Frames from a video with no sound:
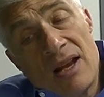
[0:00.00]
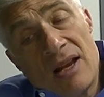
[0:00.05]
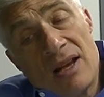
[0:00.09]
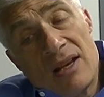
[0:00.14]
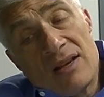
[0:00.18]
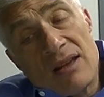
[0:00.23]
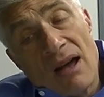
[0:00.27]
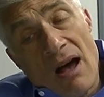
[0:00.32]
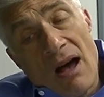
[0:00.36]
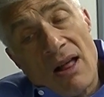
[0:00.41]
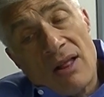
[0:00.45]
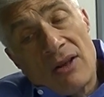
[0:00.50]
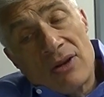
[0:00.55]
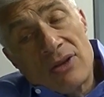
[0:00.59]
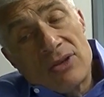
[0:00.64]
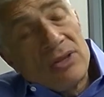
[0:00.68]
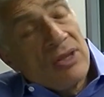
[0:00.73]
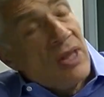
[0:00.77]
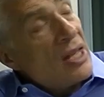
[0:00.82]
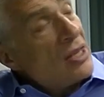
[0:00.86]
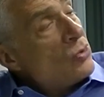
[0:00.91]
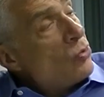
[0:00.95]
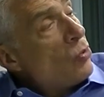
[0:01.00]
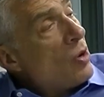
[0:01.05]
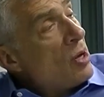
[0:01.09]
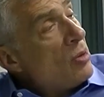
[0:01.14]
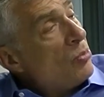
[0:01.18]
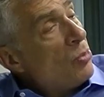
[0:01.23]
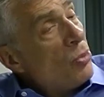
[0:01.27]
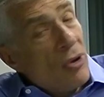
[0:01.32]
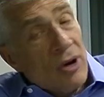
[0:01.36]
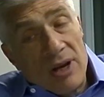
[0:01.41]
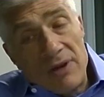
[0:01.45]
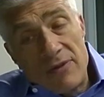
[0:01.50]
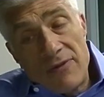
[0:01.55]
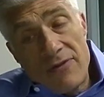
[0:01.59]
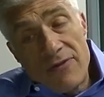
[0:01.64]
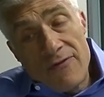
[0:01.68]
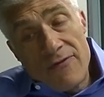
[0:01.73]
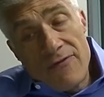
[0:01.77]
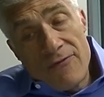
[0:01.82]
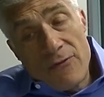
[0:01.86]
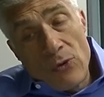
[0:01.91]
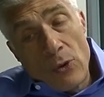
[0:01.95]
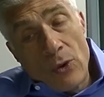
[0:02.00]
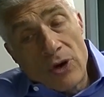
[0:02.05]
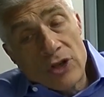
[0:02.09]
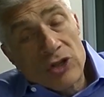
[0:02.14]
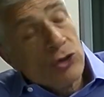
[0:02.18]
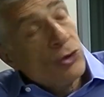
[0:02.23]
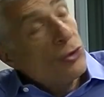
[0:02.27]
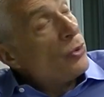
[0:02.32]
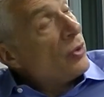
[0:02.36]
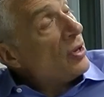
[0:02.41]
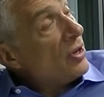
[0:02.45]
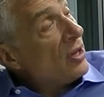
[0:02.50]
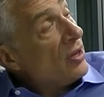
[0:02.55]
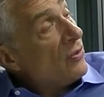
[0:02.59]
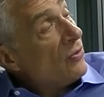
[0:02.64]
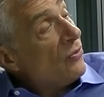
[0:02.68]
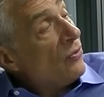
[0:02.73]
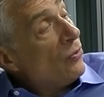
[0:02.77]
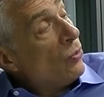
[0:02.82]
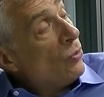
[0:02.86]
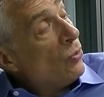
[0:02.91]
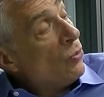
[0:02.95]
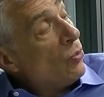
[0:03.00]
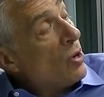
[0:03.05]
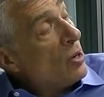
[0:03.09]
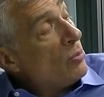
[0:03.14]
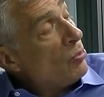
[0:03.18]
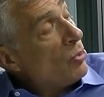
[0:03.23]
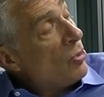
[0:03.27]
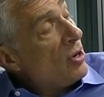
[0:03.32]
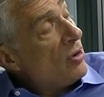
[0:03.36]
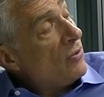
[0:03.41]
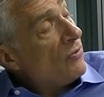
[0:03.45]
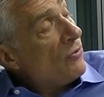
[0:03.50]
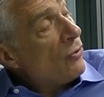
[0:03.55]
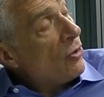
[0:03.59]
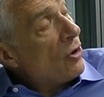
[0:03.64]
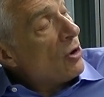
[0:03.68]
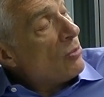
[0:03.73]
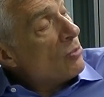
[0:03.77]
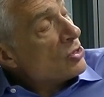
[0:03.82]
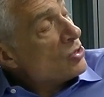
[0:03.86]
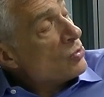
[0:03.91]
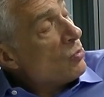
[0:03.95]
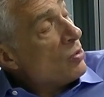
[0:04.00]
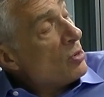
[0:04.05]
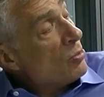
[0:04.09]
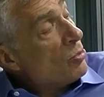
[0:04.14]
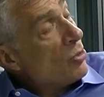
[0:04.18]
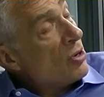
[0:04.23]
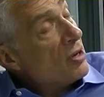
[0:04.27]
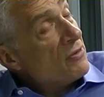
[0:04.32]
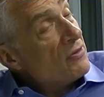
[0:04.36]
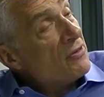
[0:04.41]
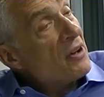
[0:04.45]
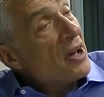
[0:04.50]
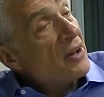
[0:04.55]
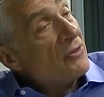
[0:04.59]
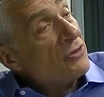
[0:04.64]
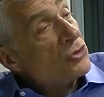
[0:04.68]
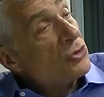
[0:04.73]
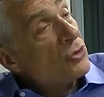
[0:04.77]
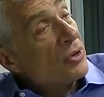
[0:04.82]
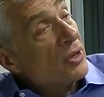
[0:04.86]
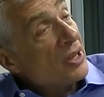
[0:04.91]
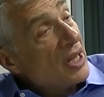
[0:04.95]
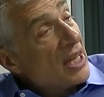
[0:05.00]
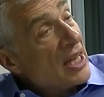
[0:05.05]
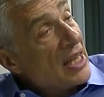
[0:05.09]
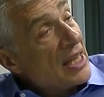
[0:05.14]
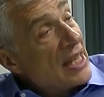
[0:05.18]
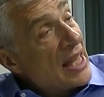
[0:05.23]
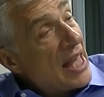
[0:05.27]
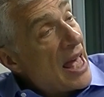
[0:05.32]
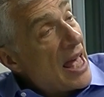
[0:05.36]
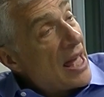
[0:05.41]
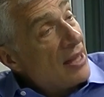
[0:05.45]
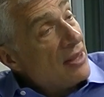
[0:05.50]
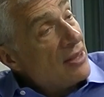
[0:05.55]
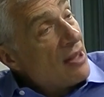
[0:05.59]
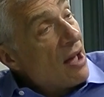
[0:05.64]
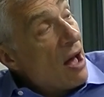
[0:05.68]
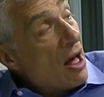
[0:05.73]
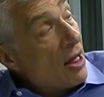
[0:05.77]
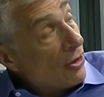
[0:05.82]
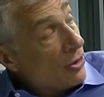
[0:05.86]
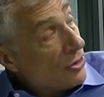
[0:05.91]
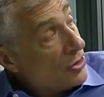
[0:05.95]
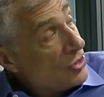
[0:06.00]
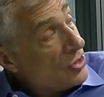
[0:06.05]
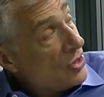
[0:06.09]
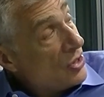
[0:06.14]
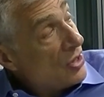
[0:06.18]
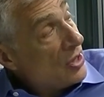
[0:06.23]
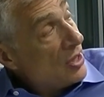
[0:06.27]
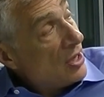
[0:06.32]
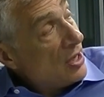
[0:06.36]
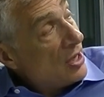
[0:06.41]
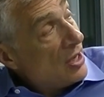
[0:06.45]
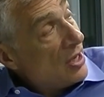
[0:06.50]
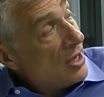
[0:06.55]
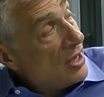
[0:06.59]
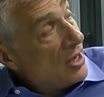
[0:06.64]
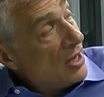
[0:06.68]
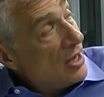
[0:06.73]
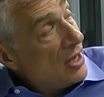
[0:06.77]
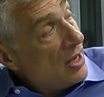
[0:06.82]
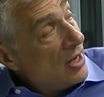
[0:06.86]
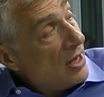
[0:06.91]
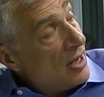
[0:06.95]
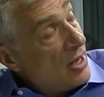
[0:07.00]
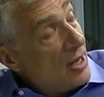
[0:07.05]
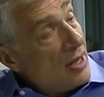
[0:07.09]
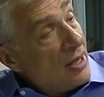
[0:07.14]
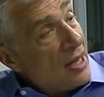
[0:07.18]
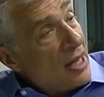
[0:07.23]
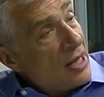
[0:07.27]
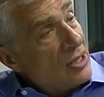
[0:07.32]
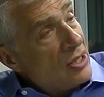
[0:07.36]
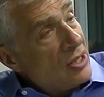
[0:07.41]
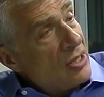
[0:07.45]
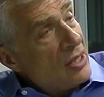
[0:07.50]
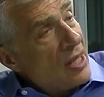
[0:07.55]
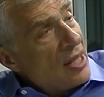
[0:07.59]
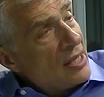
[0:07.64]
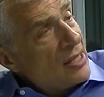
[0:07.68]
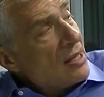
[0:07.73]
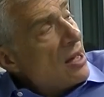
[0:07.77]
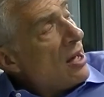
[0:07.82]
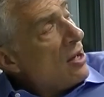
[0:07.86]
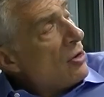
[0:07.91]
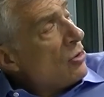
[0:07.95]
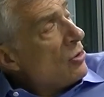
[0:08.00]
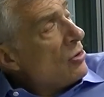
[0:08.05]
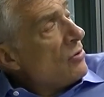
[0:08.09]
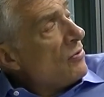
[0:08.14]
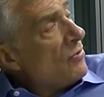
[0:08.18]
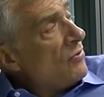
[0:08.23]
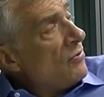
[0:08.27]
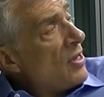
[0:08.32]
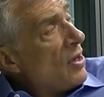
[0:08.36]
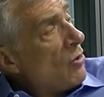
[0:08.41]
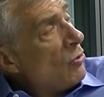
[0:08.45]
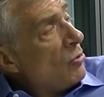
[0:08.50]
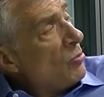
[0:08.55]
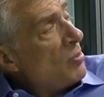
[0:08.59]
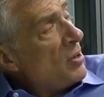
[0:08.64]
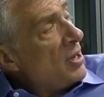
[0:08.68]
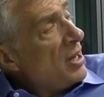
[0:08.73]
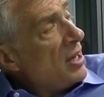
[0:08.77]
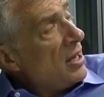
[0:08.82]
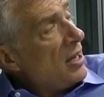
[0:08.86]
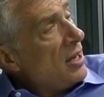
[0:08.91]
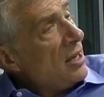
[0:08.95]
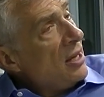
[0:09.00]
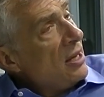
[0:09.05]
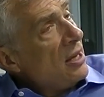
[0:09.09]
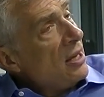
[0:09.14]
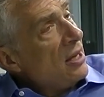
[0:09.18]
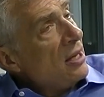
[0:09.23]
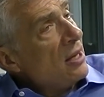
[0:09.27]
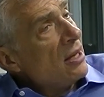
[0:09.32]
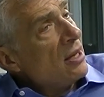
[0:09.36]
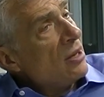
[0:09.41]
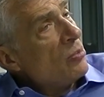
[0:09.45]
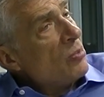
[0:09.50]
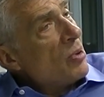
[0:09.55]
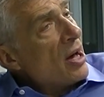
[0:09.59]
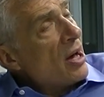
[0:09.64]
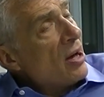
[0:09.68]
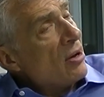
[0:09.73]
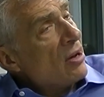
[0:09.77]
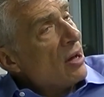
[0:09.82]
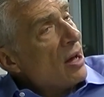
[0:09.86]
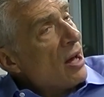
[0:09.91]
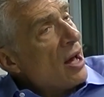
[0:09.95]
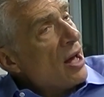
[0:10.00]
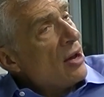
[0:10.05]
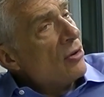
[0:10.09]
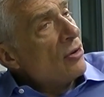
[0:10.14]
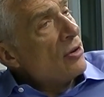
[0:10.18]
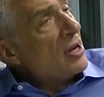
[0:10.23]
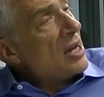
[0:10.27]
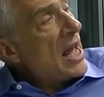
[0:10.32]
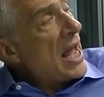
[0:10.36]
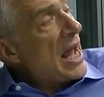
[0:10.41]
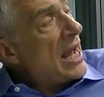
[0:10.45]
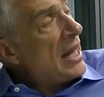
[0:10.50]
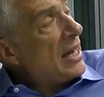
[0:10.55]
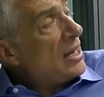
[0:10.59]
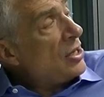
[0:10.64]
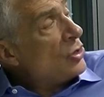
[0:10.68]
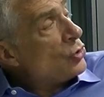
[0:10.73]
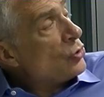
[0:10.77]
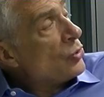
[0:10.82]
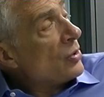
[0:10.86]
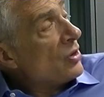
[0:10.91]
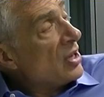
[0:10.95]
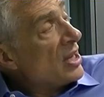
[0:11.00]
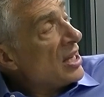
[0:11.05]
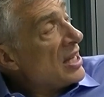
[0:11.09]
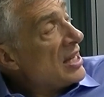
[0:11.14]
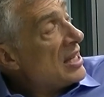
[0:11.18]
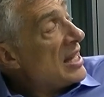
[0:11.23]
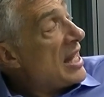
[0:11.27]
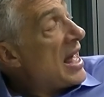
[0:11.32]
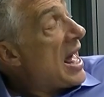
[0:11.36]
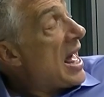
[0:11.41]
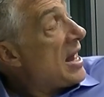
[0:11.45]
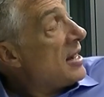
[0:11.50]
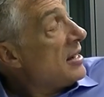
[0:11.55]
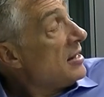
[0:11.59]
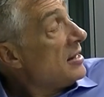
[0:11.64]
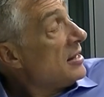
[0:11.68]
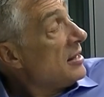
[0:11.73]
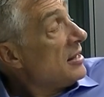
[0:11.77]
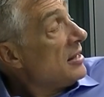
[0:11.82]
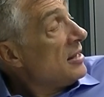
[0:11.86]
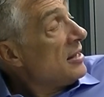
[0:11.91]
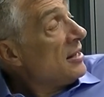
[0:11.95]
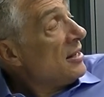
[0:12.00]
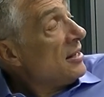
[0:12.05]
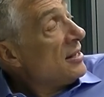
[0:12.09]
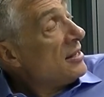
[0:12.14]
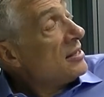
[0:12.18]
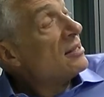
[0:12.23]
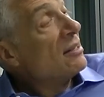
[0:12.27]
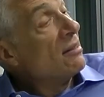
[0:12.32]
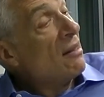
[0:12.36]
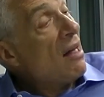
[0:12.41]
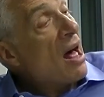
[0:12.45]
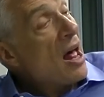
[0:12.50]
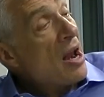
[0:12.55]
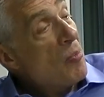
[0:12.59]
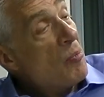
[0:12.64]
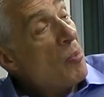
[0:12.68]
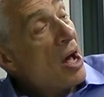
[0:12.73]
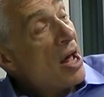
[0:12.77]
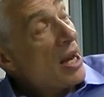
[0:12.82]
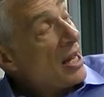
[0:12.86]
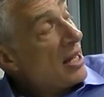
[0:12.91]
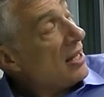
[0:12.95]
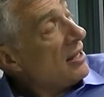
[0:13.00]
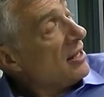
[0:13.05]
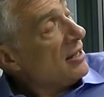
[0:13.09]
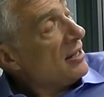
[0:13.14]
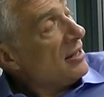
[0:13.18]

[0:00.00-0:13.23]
That's 1.4 trillion. 1.4, almost 1.5 trillion dollars. That would be about 180 trillion yen. It's a lot of money.